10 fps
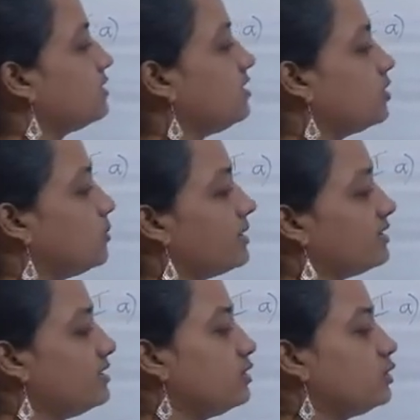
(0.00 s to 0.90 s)
0
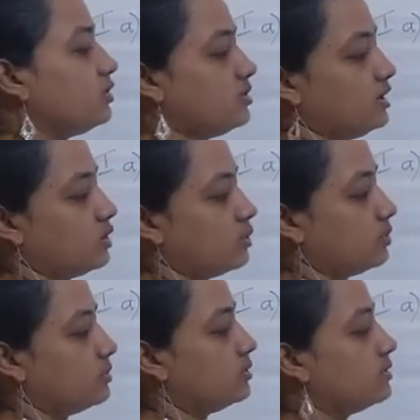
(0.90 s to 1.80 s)
plus 0 is 0.
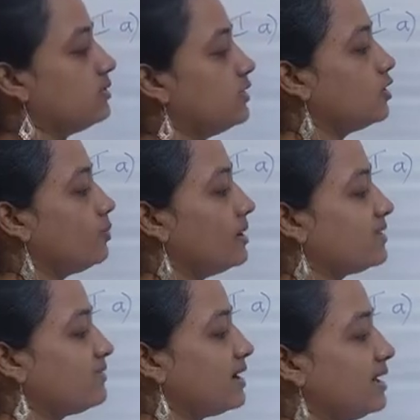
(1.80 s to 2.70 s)
0
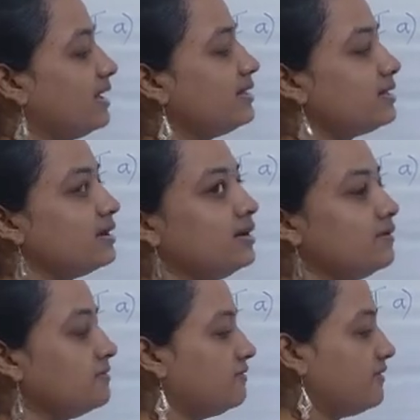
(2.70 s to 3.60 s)
plus 5 is
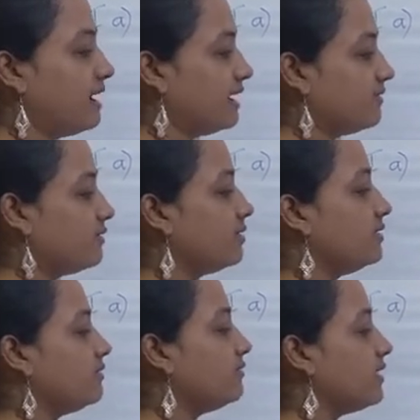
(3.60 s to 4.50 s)
5.
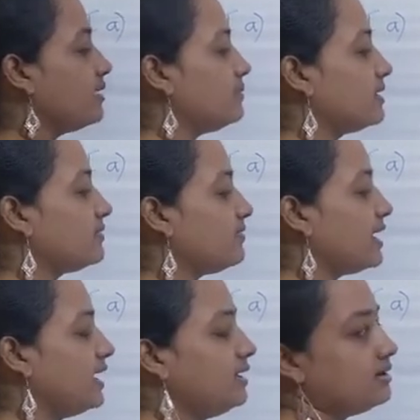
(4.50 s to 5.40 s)
5 plus
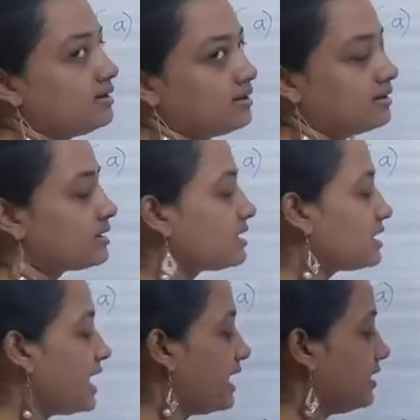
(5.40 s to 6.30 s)
5,
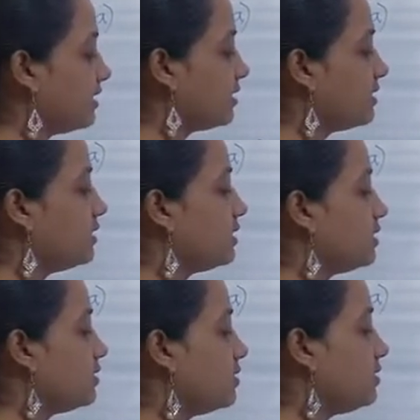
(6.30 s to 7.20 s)
10.
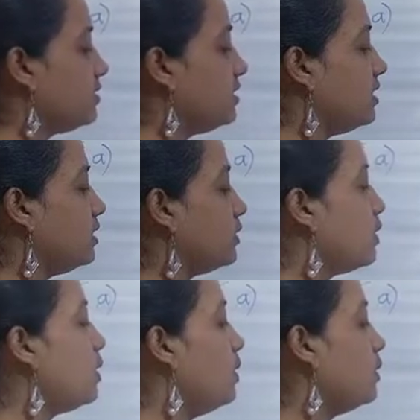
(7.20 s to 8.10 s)

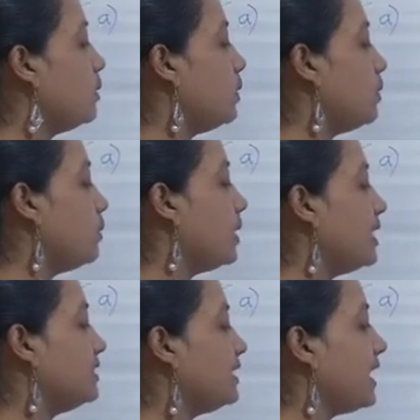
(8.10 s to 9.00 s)
0,
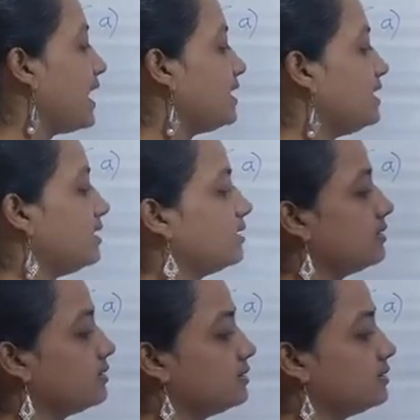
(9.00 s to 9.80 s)
1 carry.